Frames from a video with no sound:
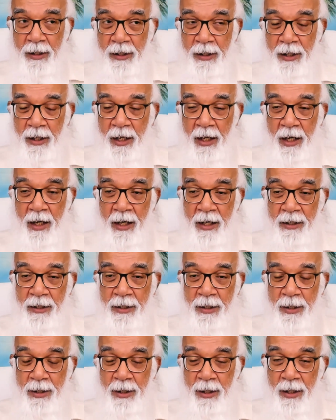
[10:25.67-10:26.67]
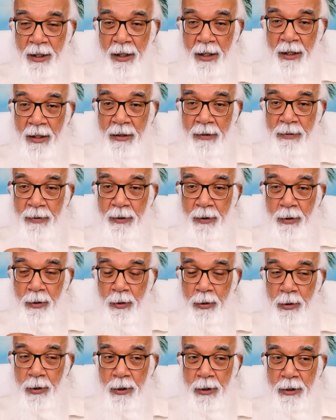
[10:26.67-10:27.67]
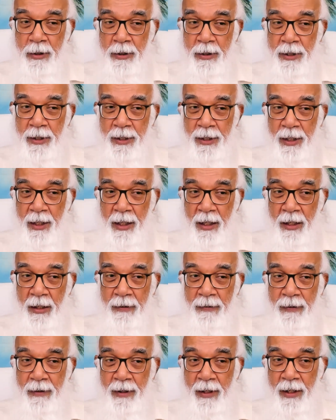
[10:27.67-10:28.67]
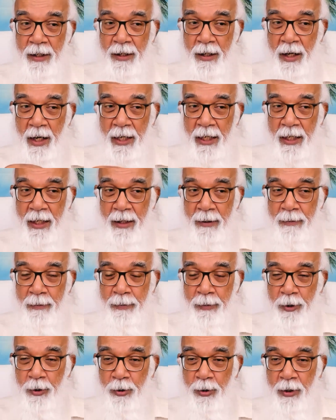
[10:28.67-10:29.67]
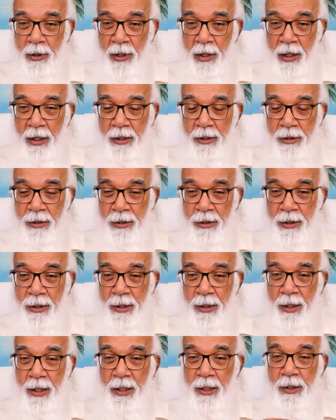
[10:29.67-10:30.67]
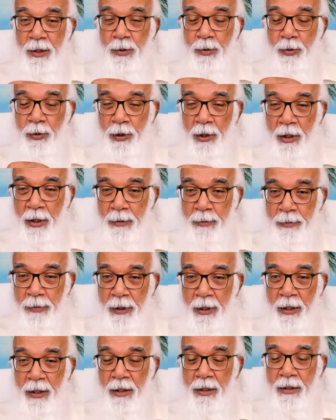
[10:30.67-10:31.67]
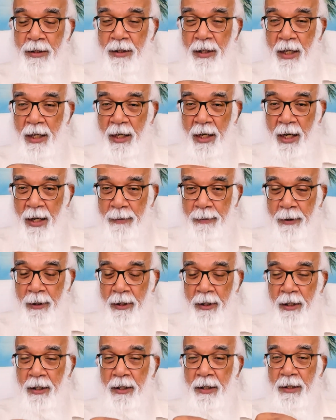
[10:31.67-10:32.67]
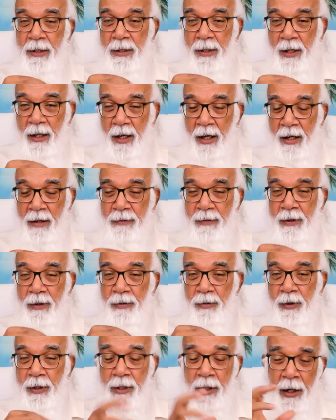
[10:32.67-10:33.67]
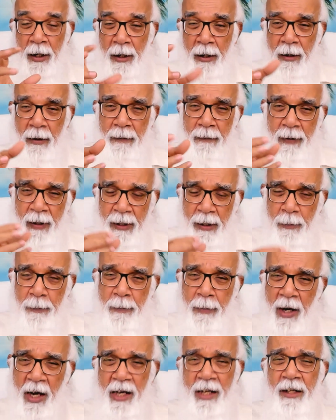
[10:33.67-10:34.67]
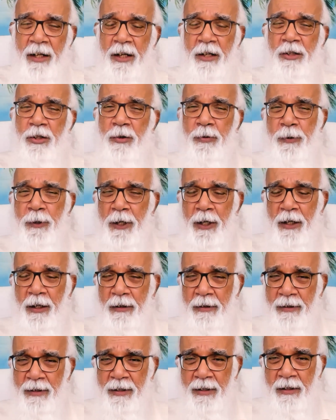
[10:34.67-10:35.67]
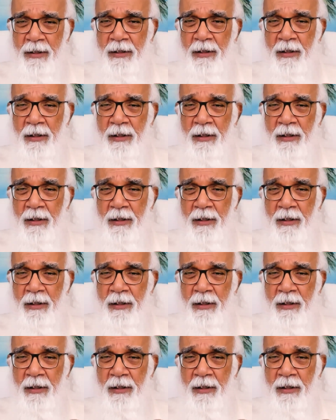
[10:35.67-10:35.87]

that self knows the self, that I am pure consciousness, full of peace and happiness, love and wisdom. When the mind interferes,